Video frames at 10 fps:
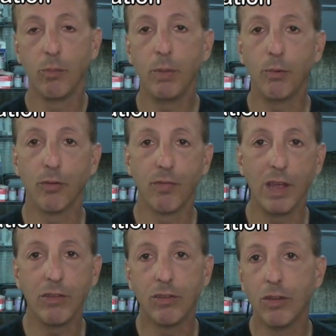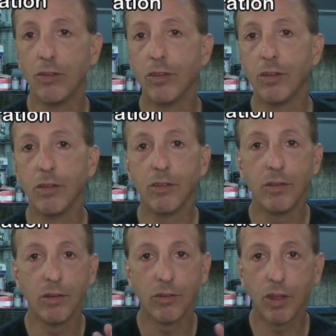people's faces and
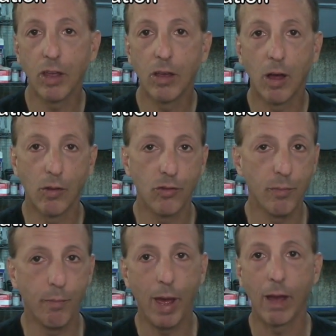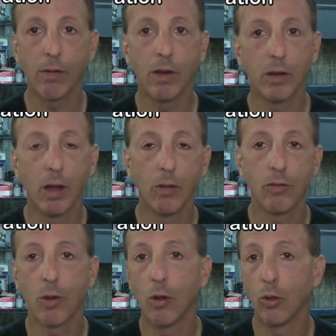skin colors and background
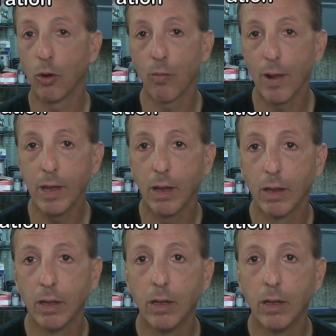colors all look right.